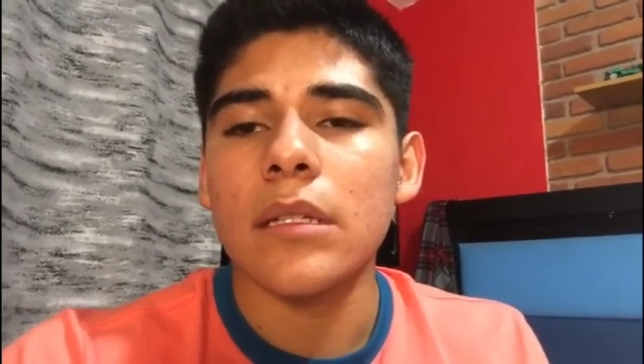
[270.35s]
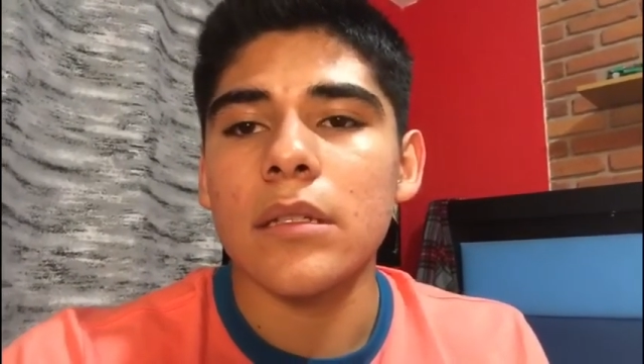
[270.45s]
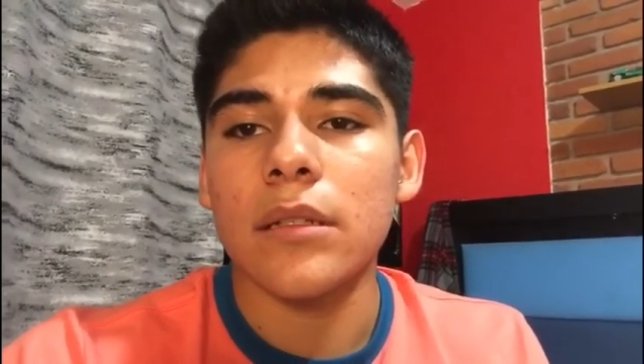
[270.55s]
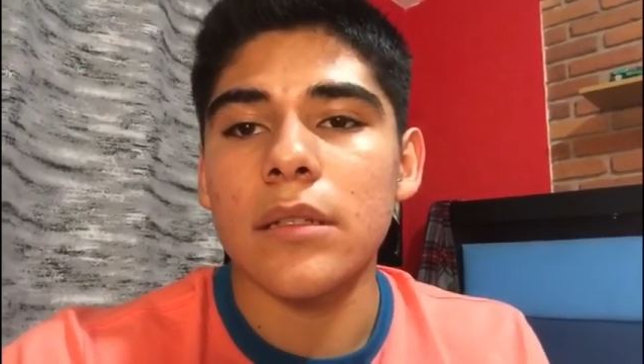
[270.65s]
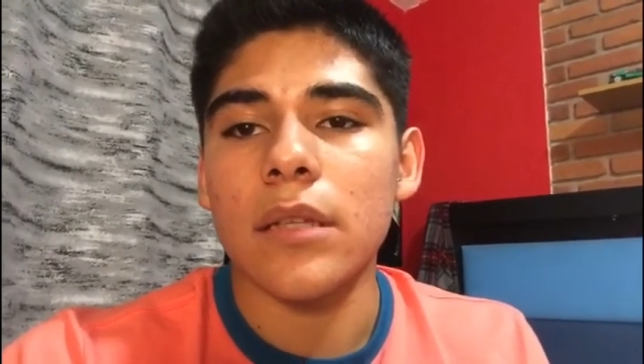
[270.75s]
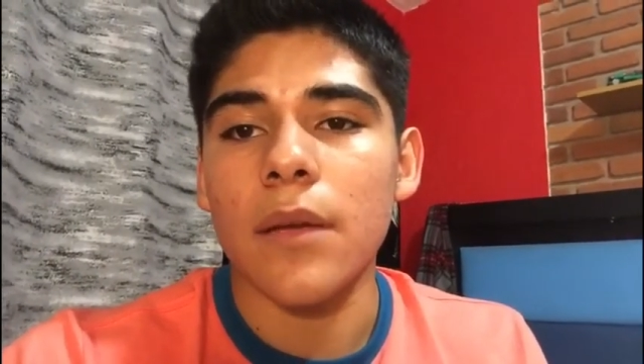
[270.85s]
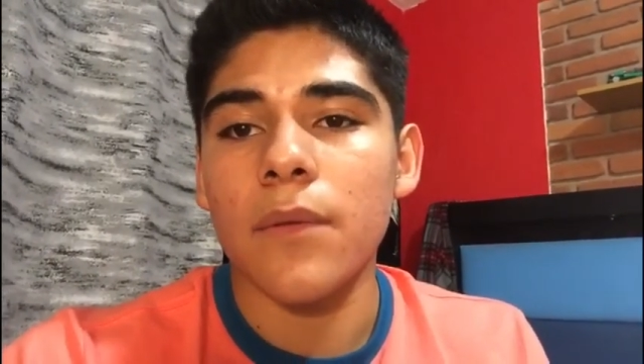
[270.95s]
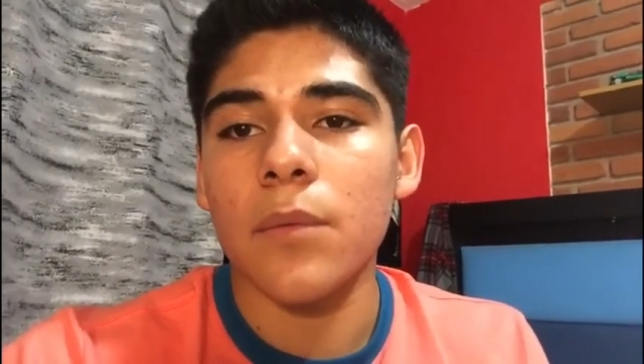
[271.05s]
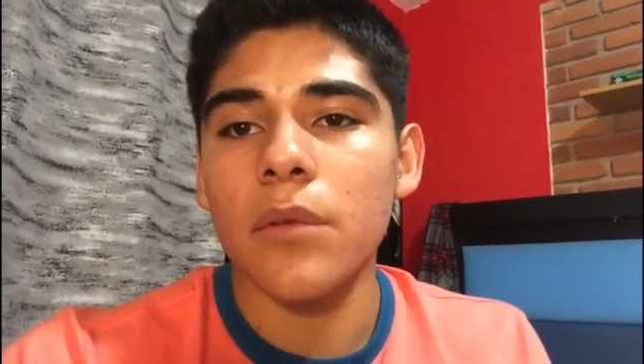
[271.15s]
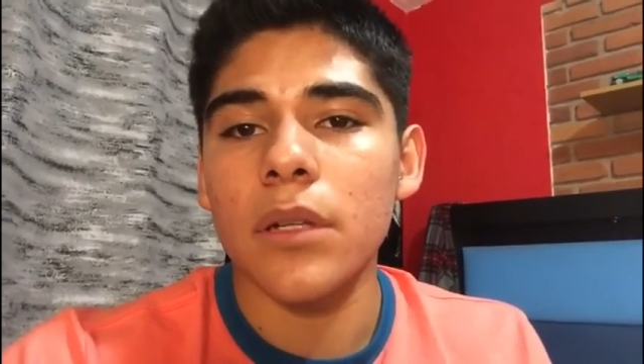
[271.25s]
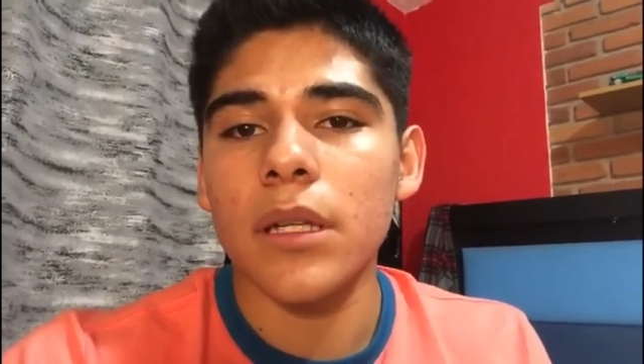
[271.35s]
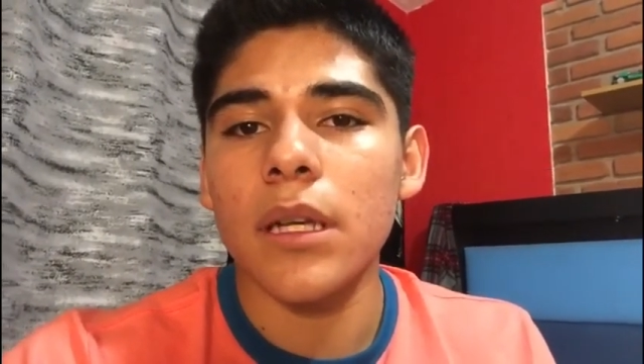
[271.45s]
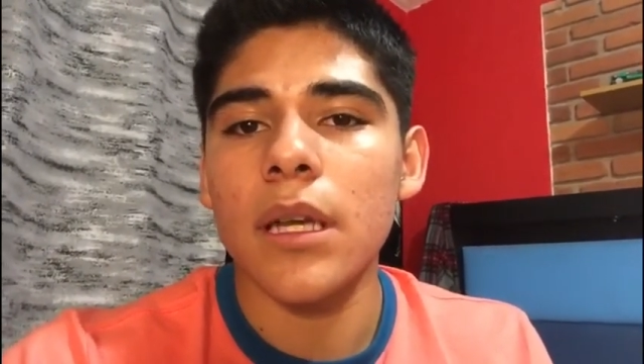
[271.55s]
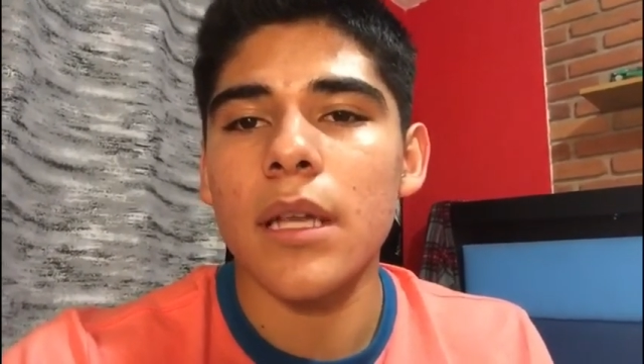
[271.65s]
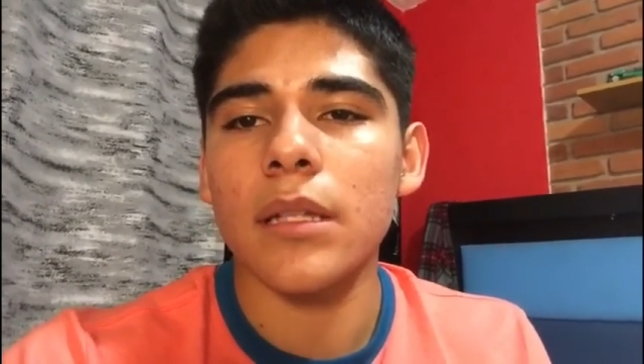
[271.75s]
cyberbullying,
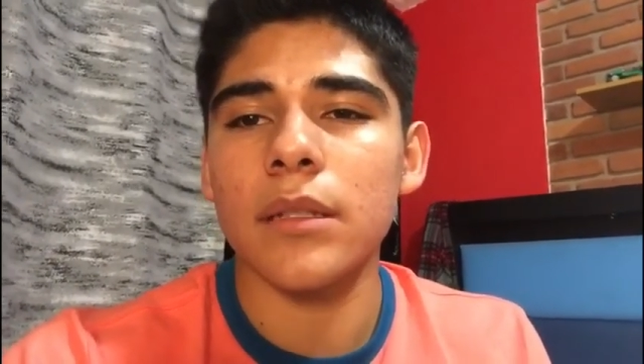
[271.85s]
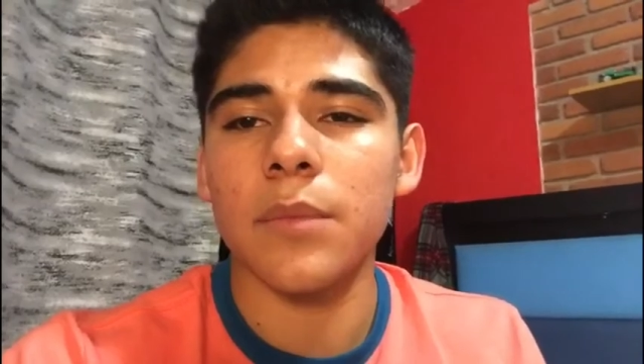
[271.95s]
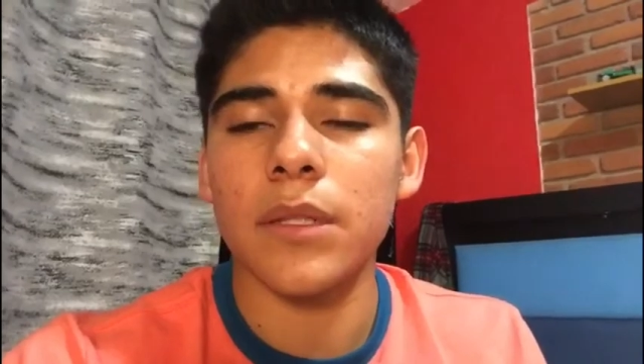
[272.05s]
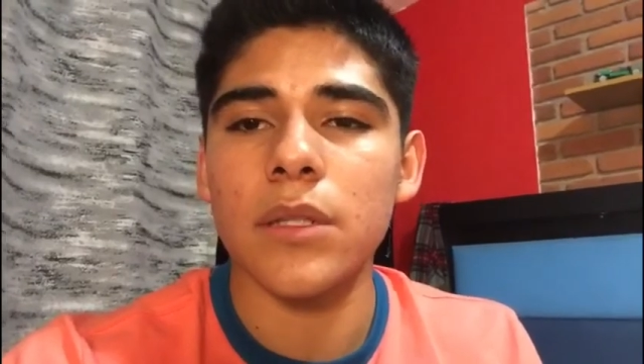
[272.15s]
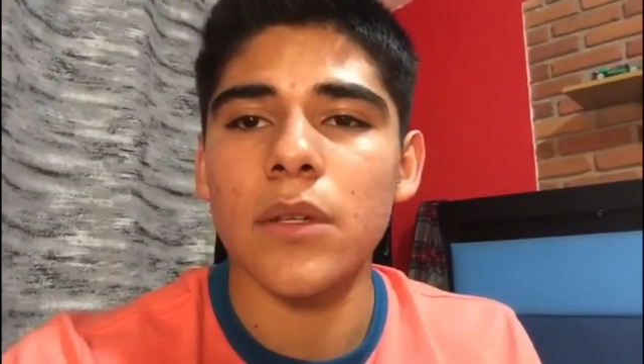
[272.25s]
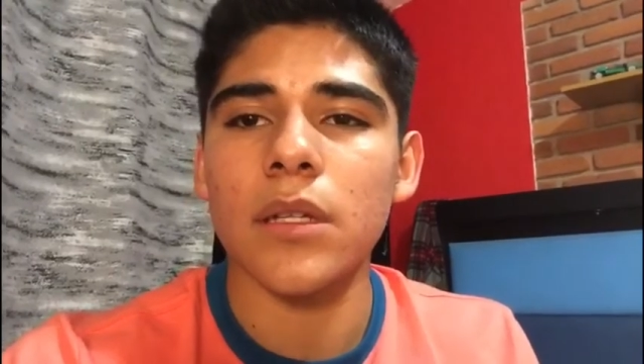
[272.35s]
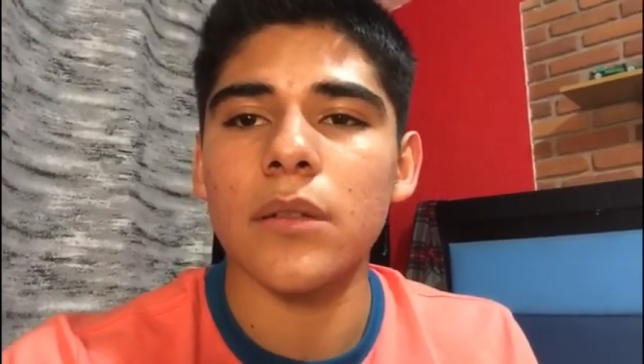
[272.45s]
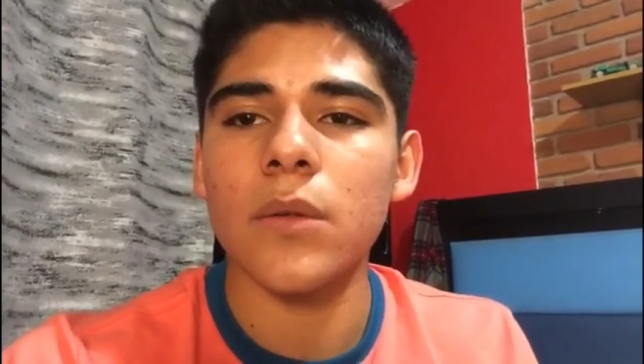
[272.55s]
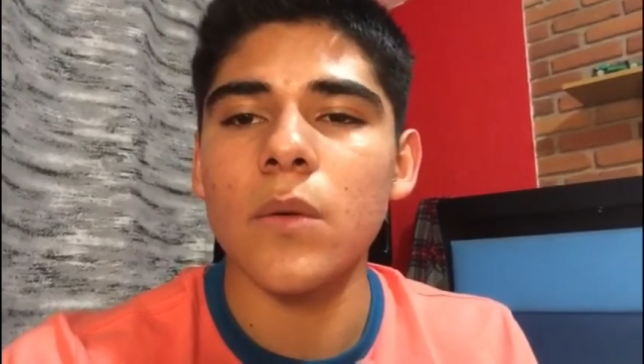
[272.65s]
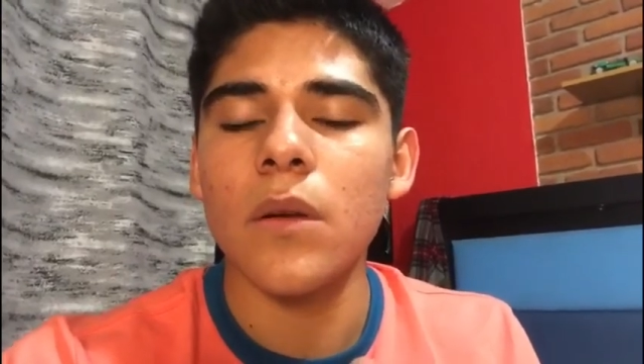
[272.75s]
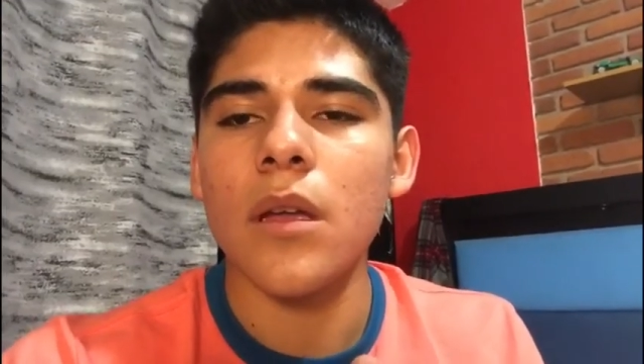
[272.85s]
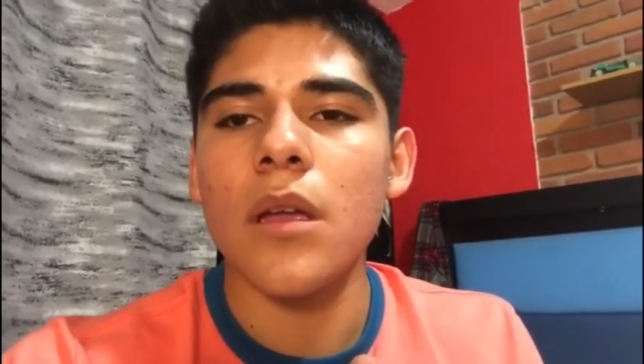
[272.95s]
the best you can do